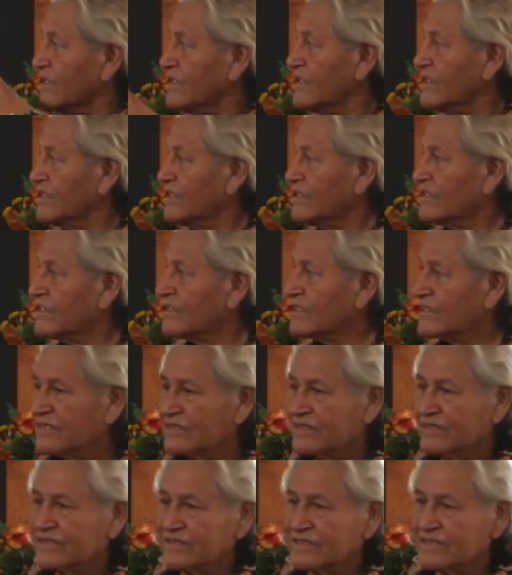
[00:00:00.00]
And
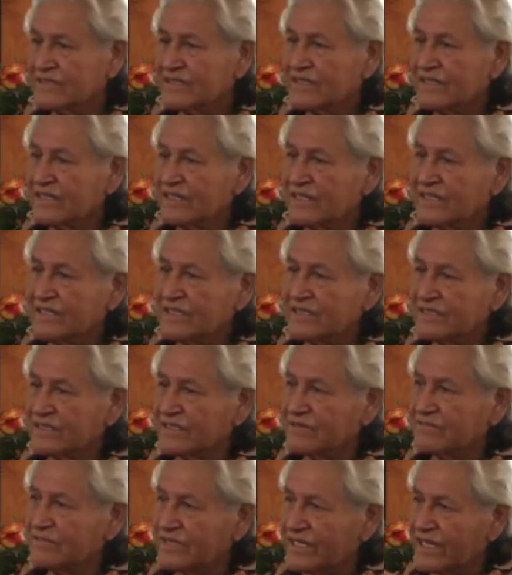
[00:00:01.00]

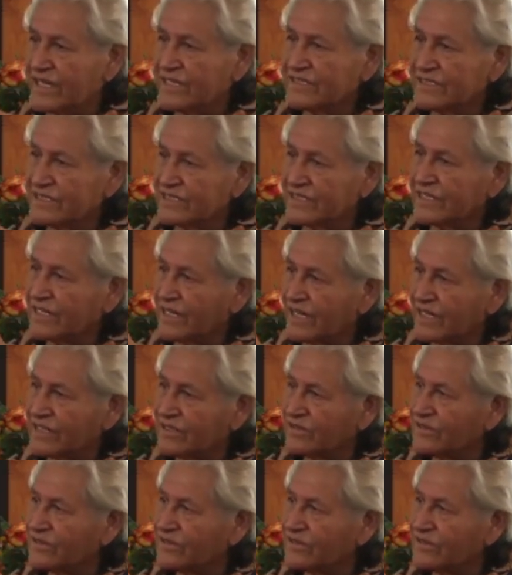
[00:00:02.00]
as I'm dancing,